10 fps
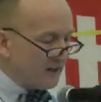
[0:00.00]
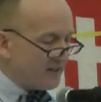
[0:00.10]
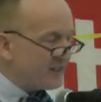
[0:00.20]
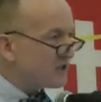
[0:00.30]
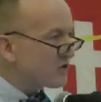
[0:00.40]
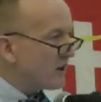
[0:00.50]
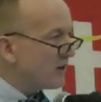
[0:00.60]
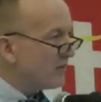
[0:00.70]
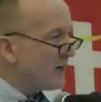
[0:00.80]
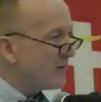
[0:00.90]
This
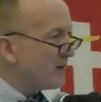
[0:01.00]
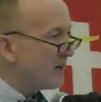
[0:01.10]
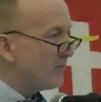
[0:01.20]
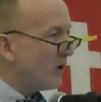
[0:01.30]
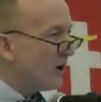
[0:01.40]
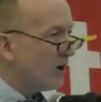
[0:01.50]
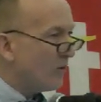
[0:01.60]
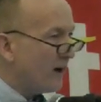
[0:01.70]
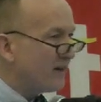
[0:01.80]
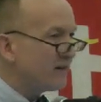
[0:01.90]
struggle may be a moral
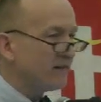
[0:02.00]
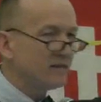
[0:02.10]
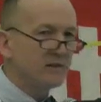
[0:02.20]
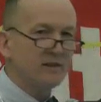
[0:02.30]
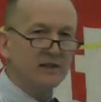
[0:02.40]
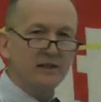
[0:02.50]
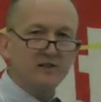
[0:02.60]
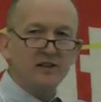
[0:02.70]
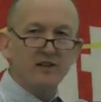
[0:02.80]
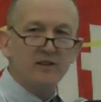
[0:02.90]
one, as
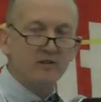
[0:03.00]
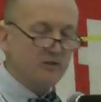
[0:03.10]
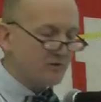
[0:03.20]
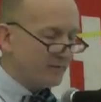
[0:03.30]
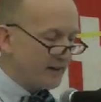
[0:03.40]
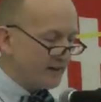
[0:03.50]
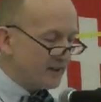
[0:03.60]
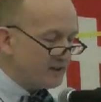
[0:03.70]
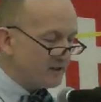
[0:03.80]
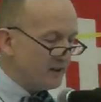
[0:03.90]
Karen Lewis reminded
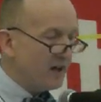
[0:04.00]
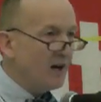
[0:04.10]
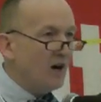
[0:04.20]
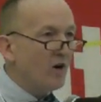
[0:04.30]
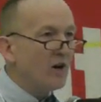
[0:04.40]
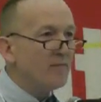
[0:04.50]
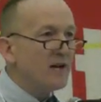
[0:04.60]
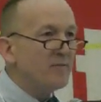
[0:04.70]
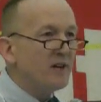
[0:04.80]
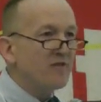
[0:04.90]
us, or it
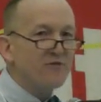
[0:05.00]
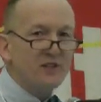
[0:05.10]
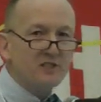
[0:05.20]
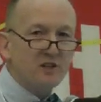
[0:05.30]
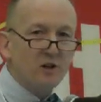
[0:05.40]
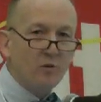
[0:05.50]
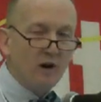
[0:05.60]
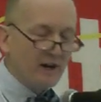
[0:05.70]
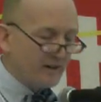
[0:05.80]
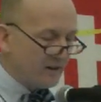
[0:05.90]
may be a physical
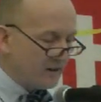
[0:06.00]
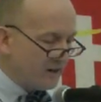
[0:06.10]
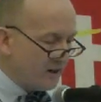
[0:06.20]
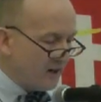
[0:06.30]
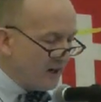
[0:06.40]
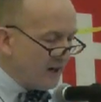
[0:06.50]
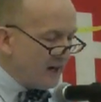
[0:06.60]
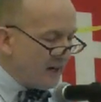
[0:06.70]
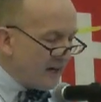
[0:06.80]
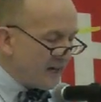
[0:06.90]
one,
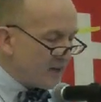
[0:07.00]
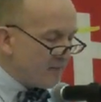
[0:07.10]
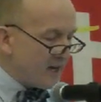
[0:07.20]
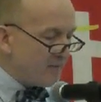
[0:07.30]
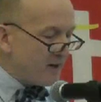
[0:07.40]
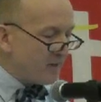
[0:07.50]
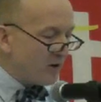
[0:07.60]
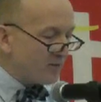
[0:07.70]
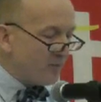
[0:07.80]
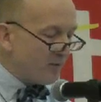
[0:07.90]
and it may be
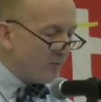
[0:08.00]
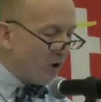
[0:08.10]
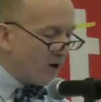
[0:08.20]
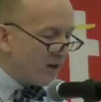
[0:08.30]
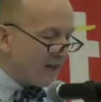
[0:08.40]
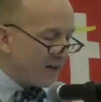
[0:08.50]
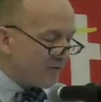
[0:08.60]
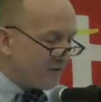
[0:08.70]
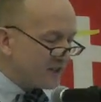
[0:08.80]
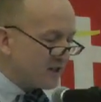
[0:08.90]
both moral
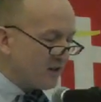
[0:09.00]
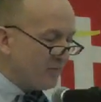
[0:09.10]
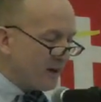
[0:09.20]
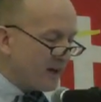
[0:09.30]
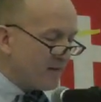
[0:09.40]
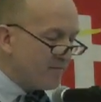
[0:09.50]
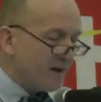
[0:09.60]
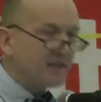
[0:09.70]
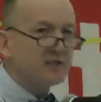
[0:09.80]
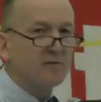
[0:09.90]
and physical, but it
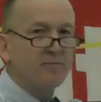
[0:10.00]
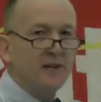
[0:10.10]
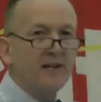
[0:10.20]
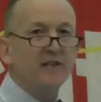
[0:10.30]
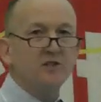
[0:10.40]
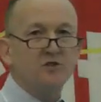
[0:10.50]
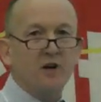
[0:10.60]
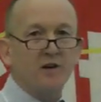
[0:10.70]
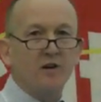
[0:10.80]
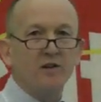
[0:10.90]
must be a
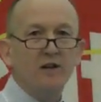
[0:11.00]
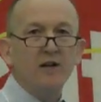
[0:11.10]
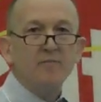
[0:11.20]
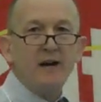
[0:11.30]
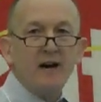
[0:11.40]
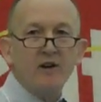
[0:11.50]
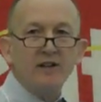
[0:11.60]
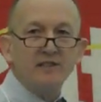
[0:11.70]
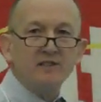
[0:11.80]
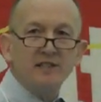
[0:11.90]
struggle. Power
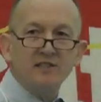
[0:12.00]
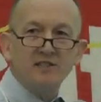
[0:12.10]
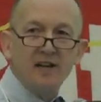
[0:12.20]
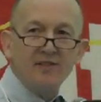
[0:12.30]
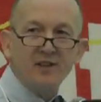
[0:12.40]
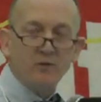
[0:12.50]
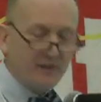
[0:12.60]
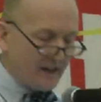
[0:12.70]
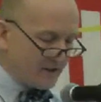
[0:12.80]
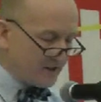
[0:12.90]
concedes nothing
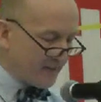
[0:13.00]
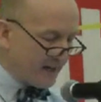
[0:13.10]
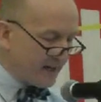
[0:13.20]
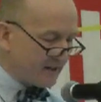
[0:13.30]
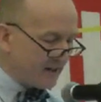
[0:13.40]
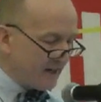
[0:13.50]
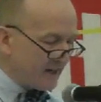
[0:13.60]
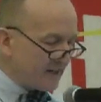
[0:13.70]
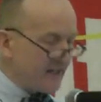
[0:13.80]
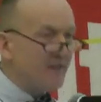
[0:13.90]
without a demand.
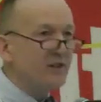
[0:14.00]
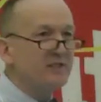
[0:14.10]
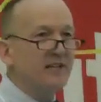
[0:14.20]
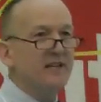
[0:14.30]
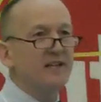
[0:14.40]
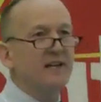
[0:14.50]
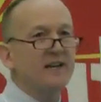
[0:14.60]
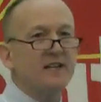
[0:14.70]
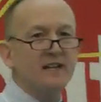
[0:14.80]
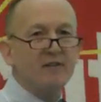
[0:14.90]
It never did,
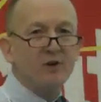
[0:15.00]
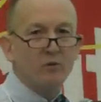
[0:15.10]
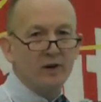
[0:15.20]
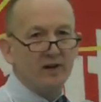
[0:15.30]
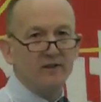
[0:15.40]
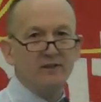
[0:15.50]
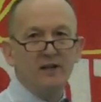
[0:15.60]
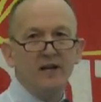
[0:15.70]
and it never will.